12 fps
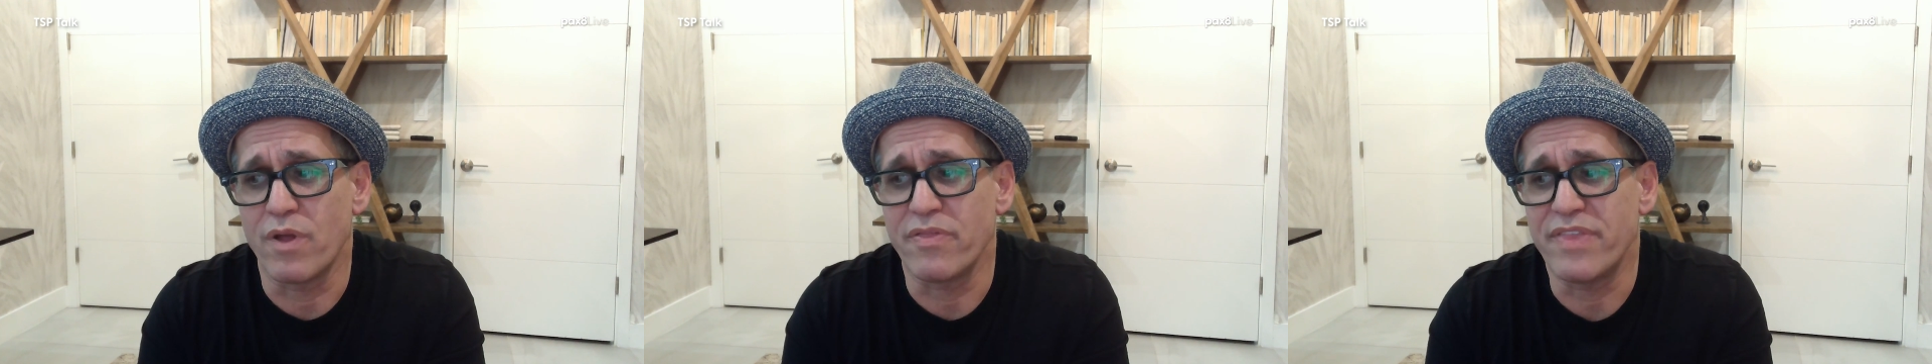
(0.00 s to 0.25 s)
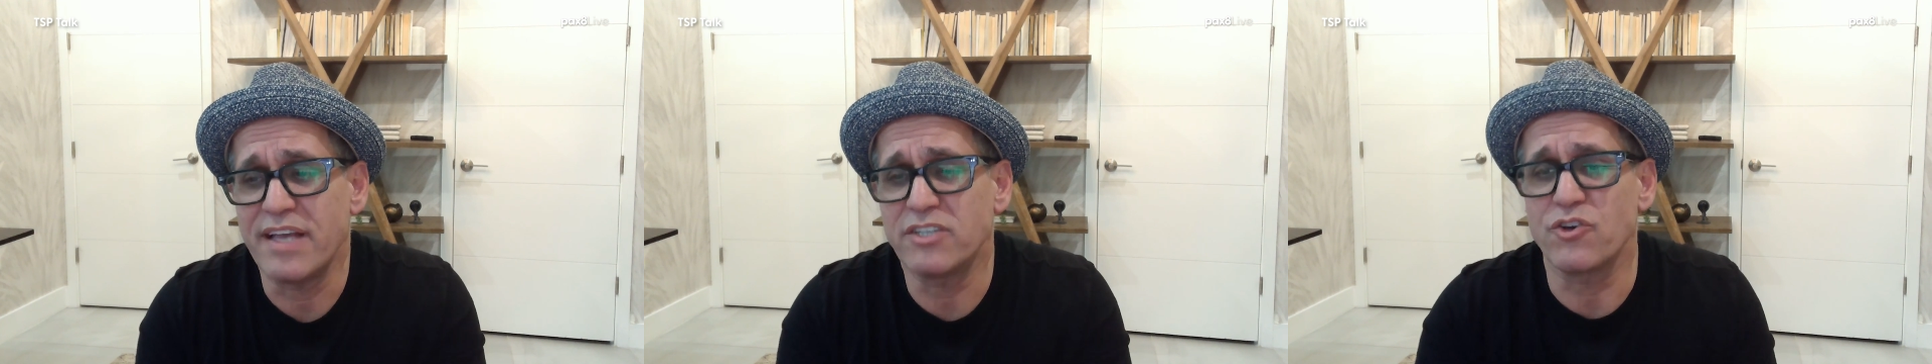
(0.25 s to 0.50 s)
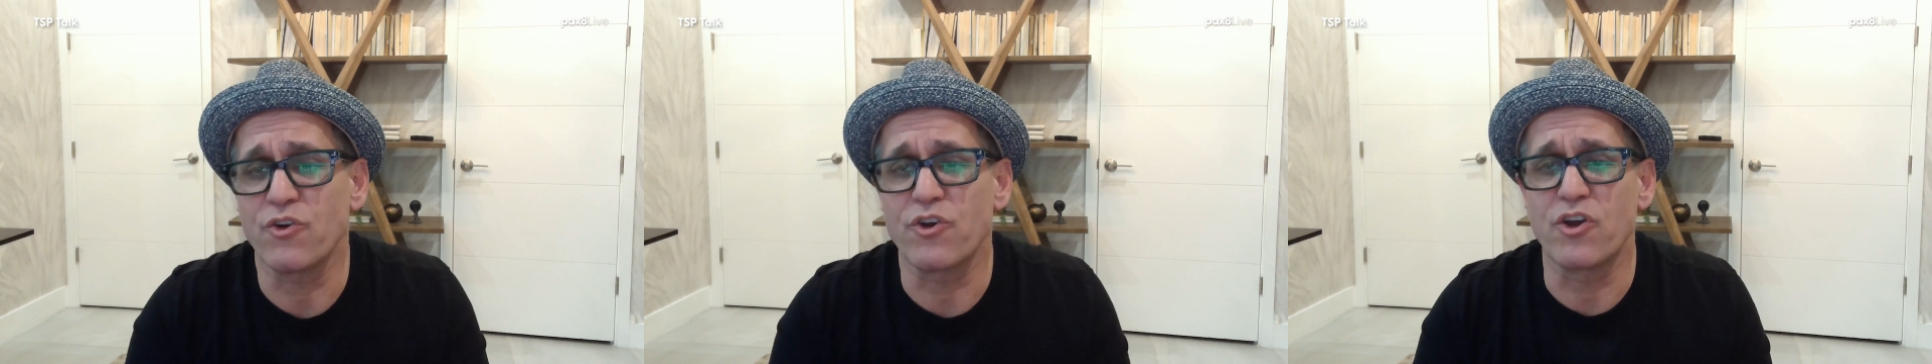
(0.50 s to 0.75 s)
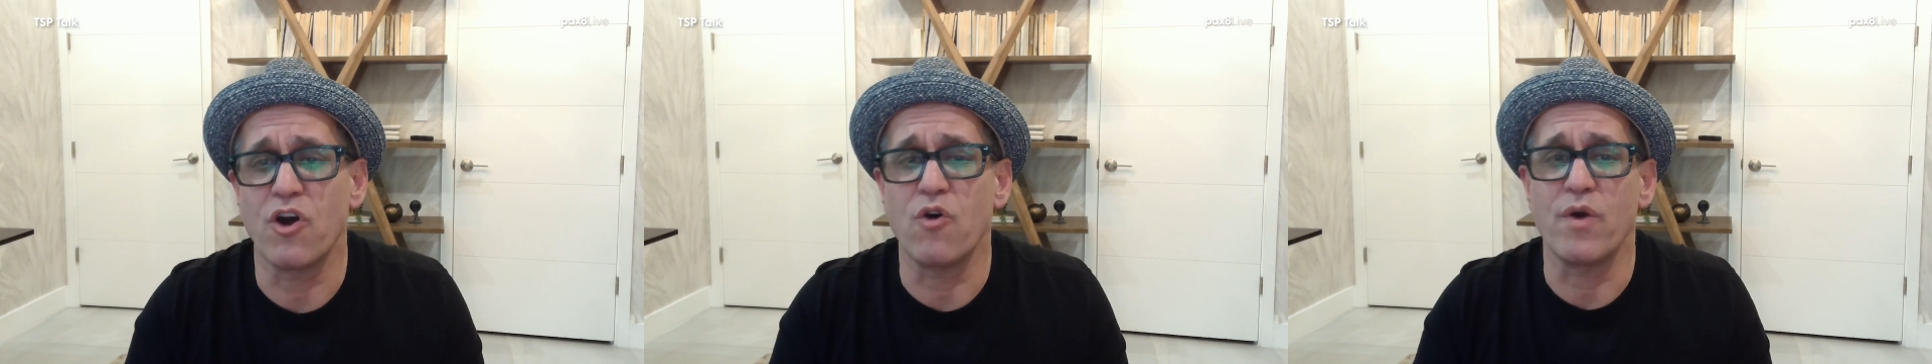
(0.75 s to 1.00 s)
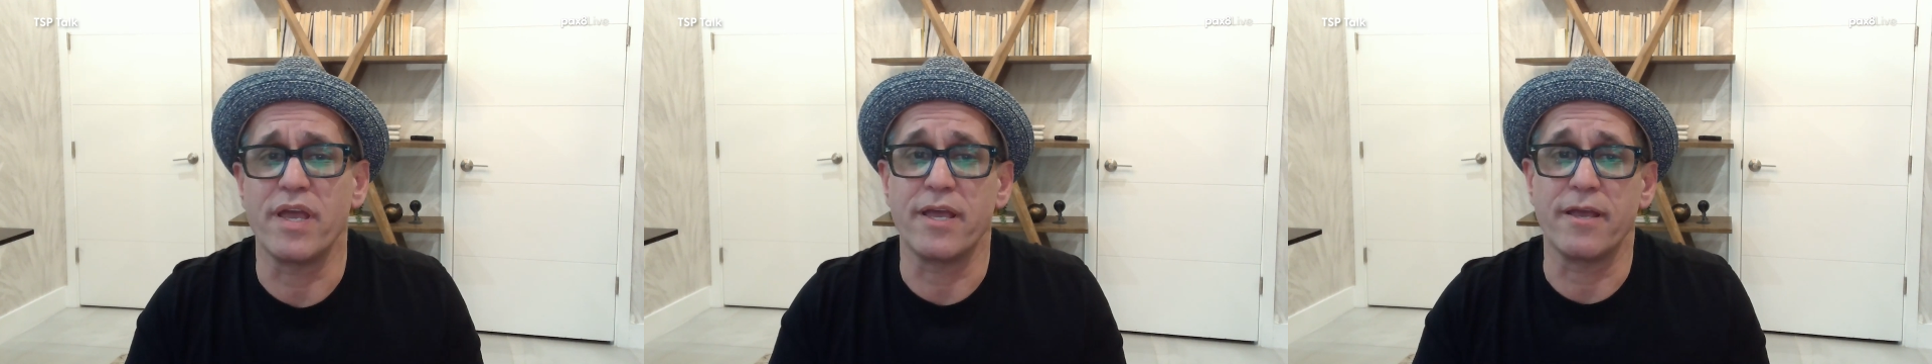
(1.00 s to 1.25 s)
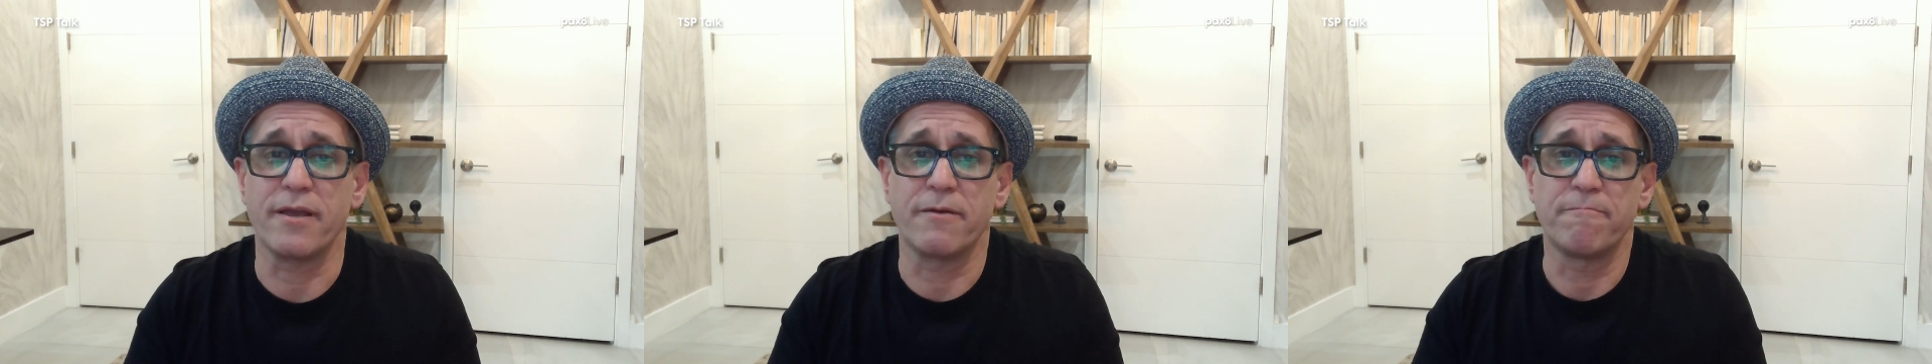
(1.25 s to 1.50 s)
things are
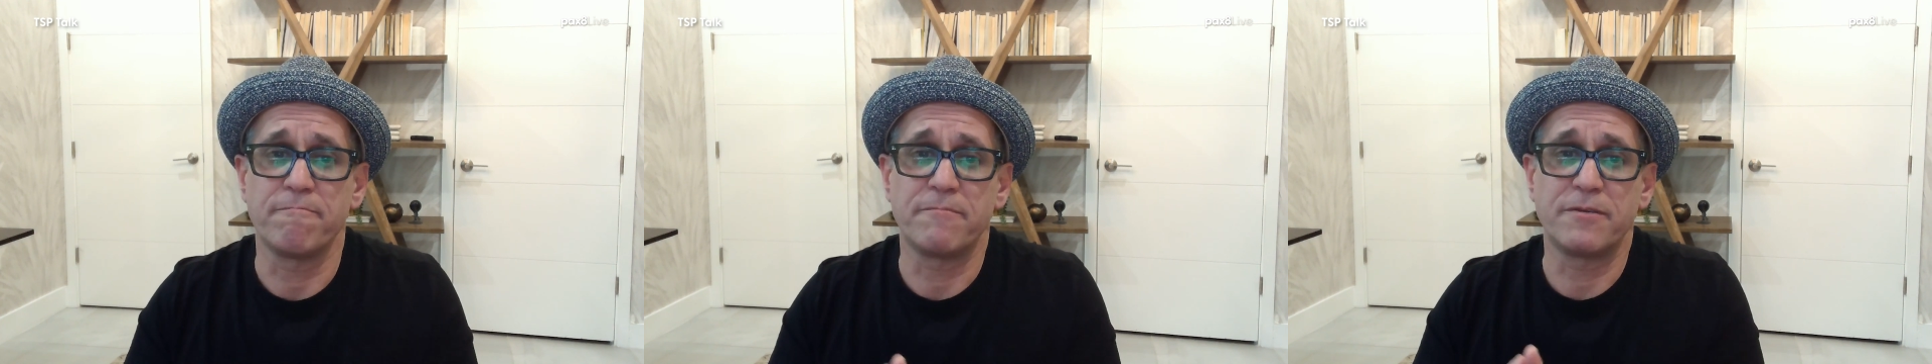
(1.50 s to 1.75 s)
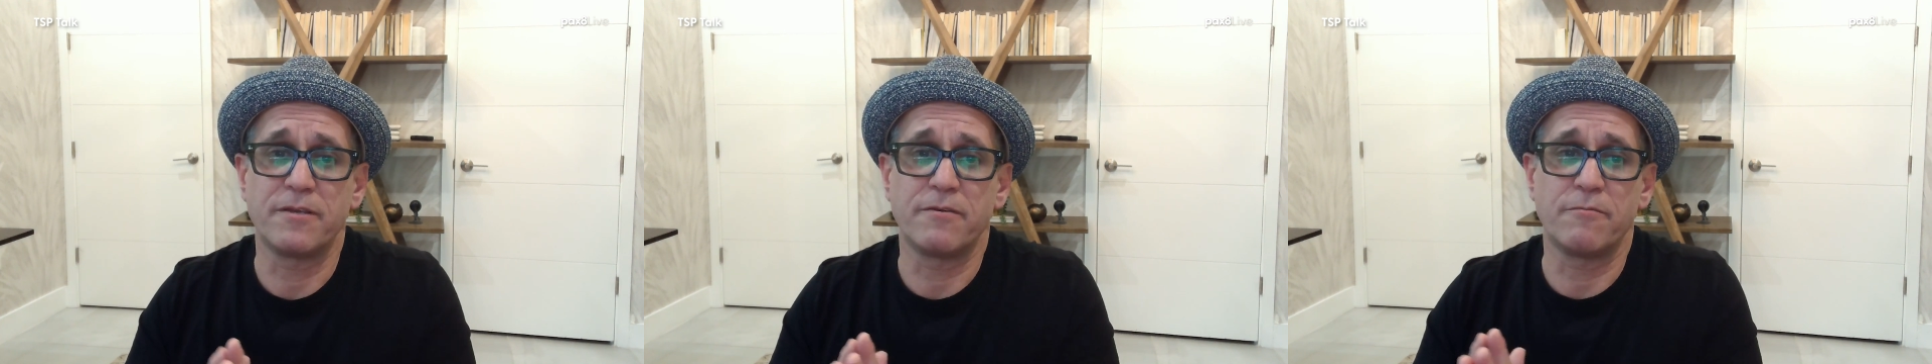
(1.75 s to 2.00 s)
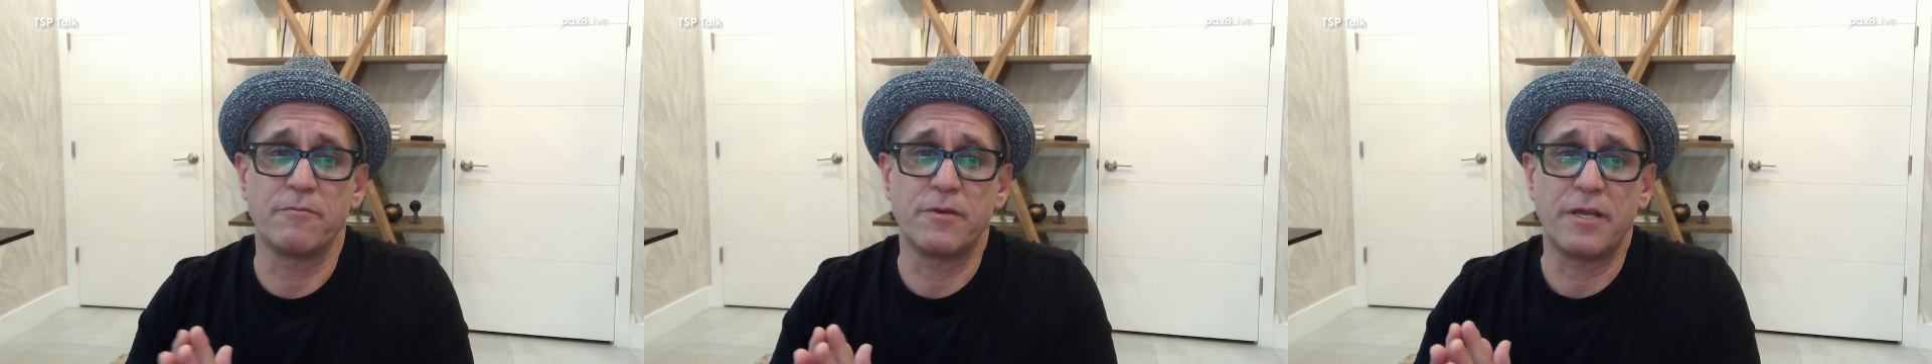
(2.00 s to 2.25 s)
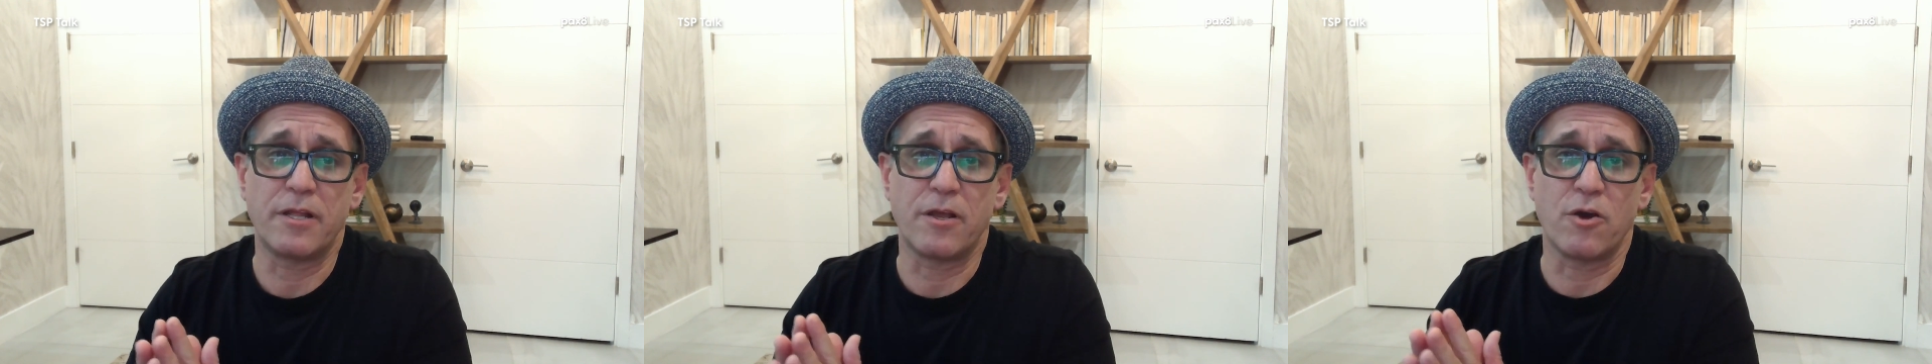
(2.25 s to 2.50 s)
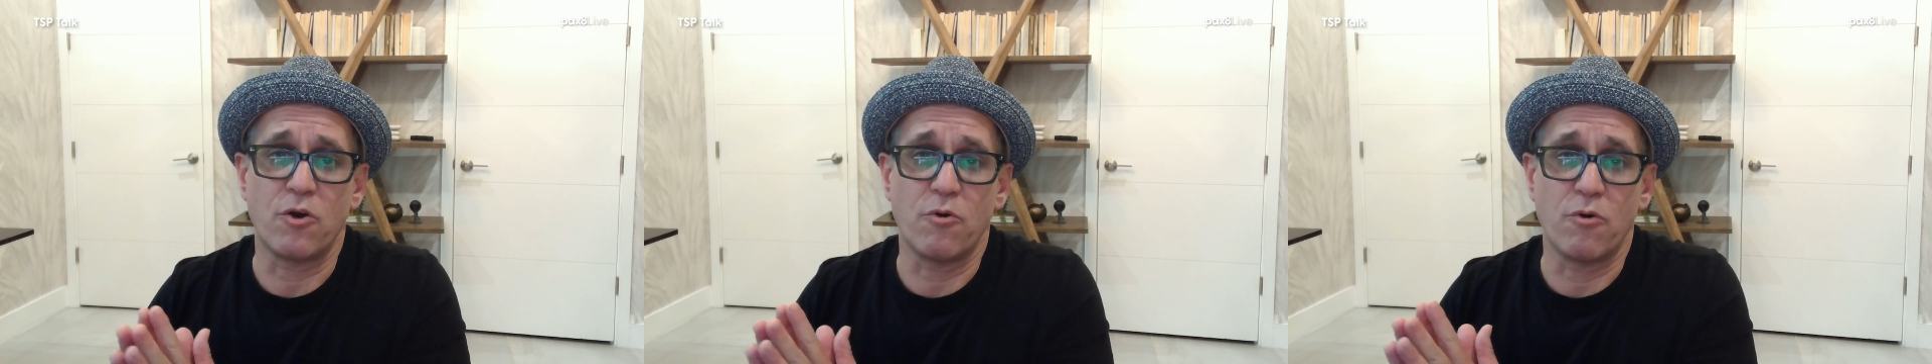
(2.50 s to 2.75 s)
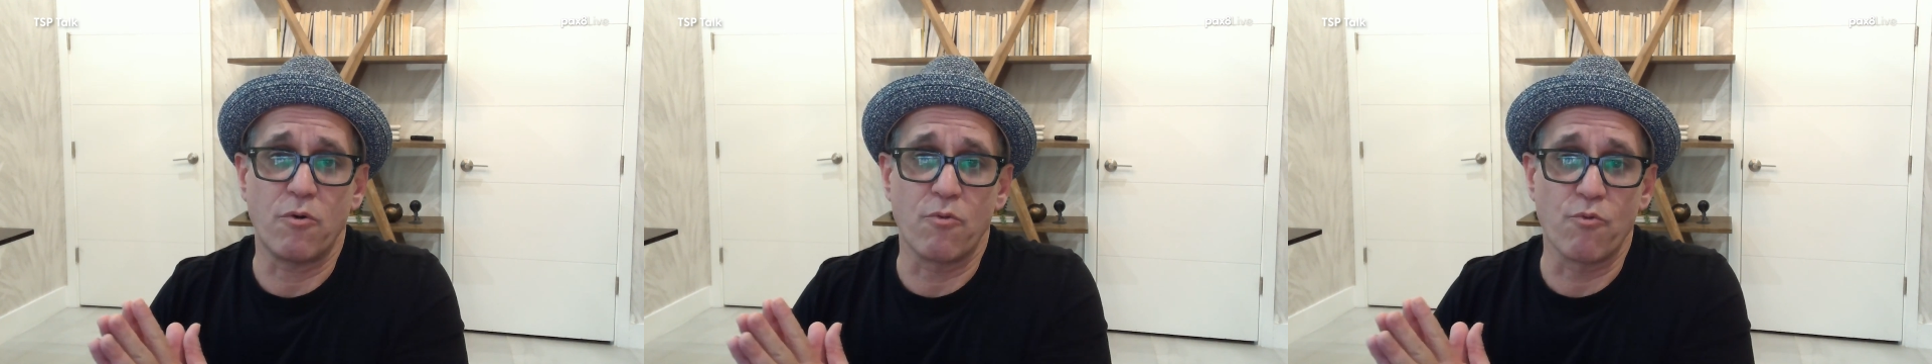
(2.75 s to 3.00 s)
going,
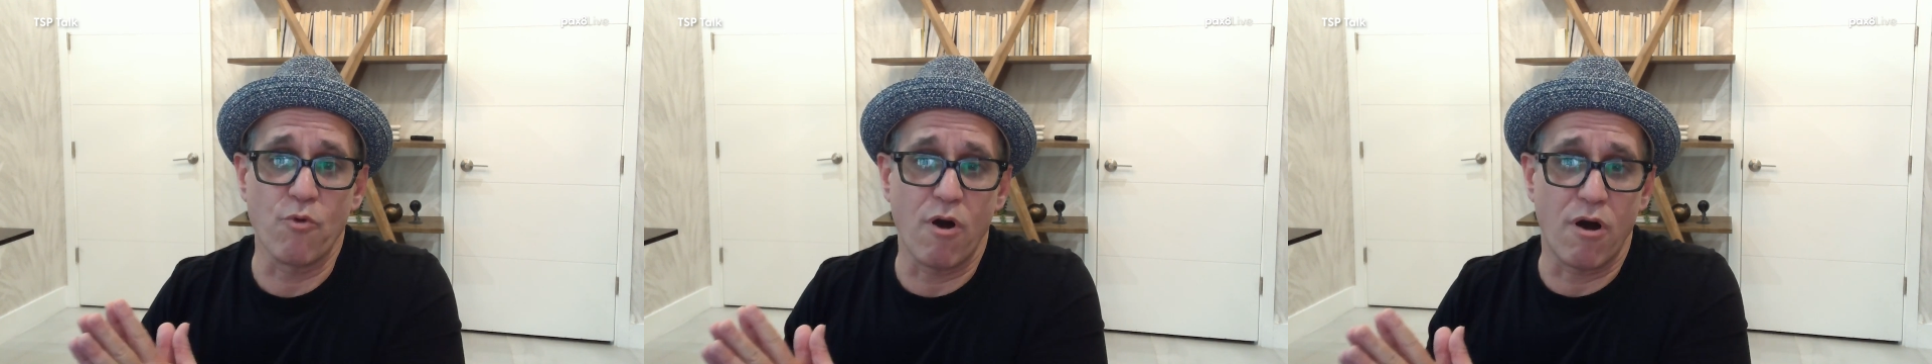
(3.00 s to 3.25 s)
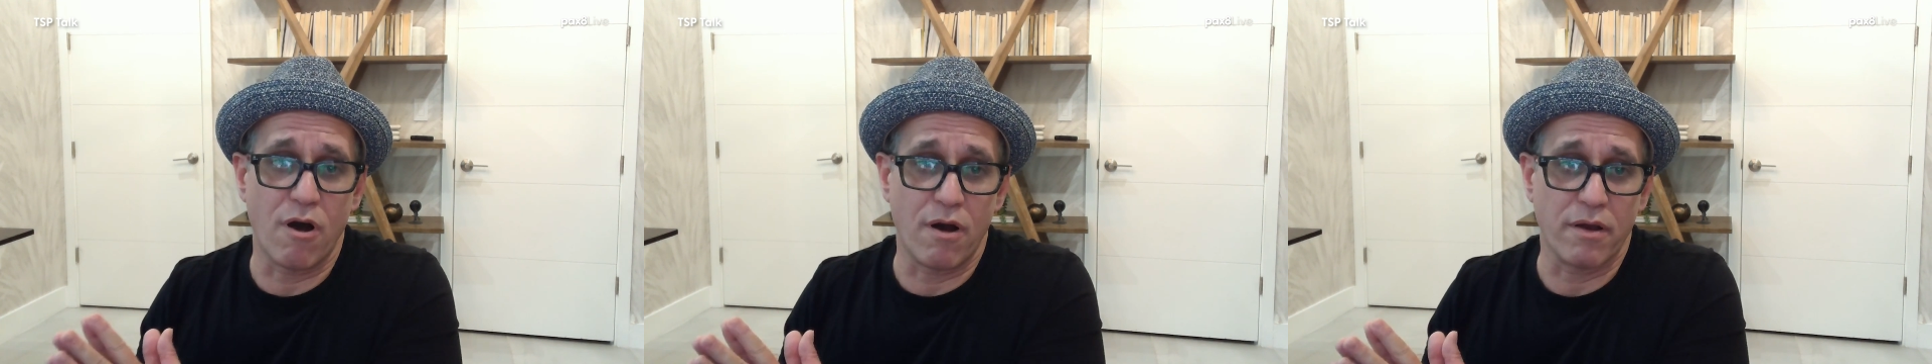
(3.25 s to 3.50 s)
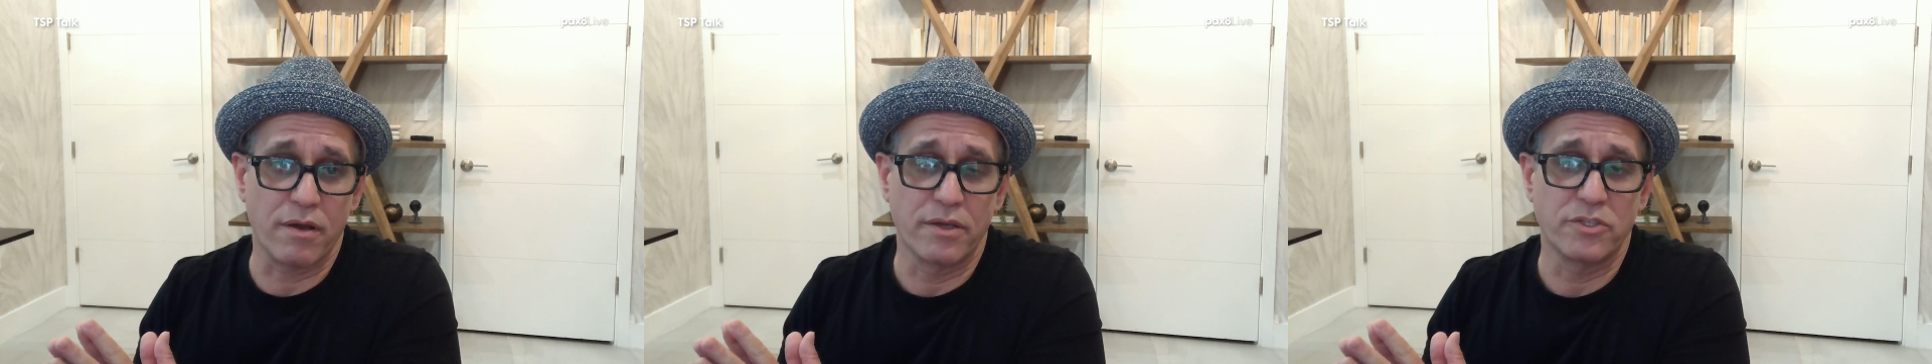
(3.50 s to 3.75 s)
wrong,